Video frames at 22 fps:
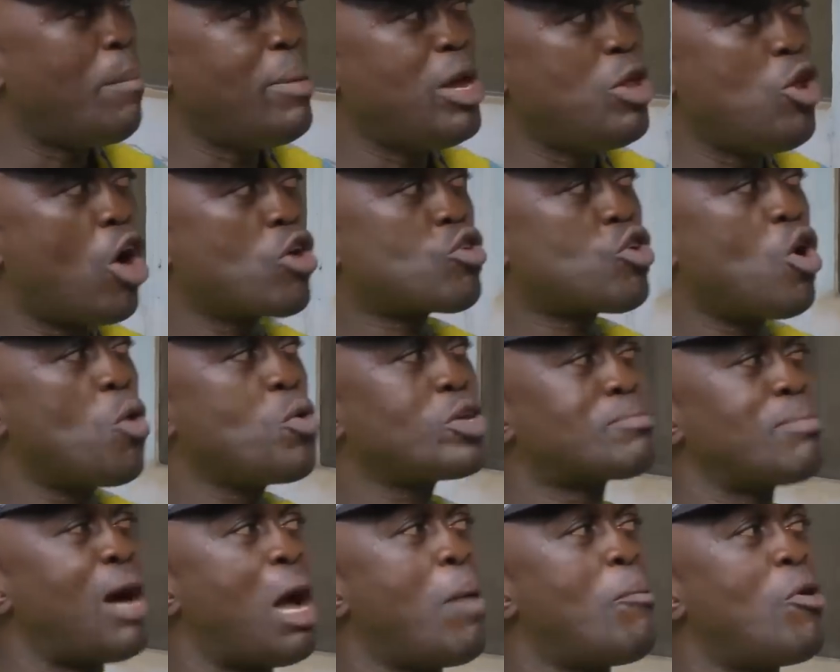Let me not go
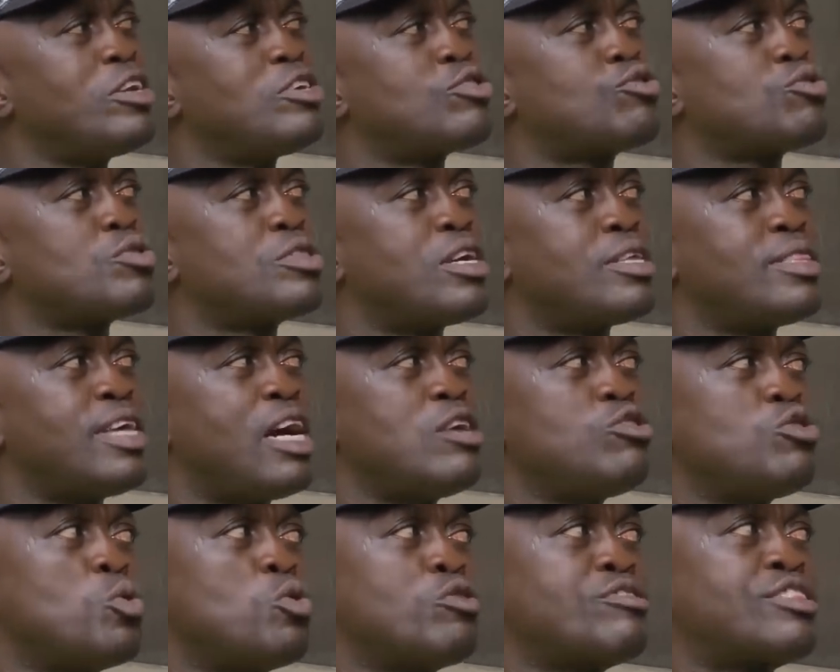with my money today.
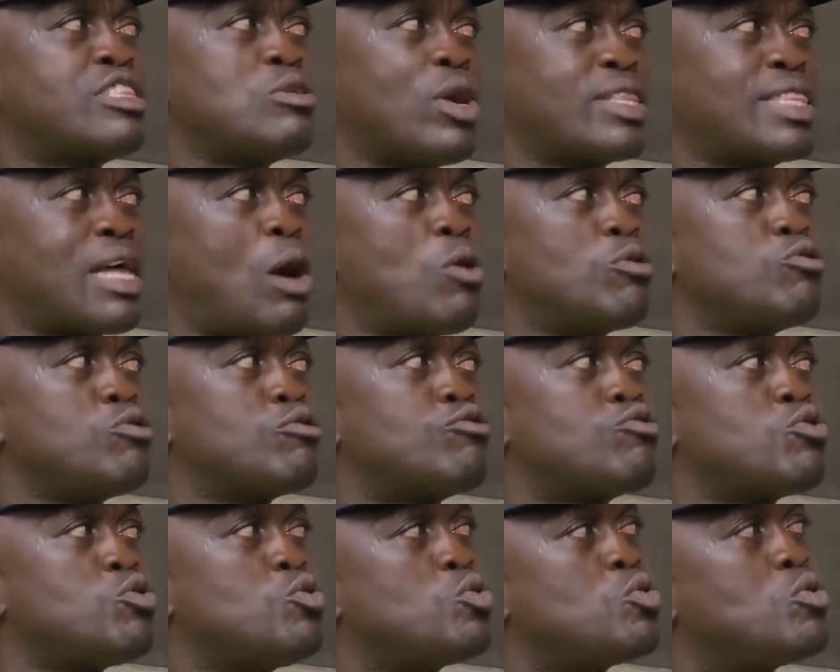Then you will see what I will do
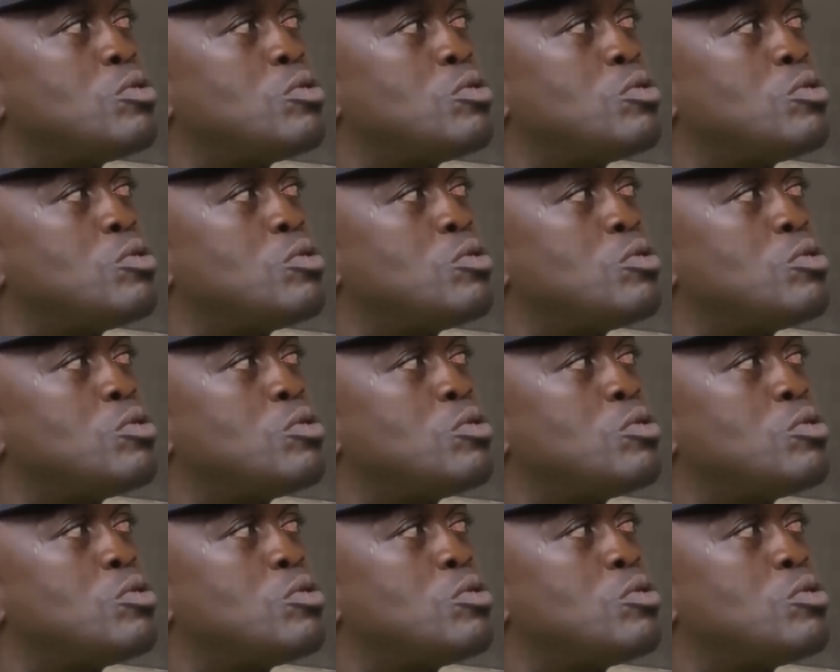to you.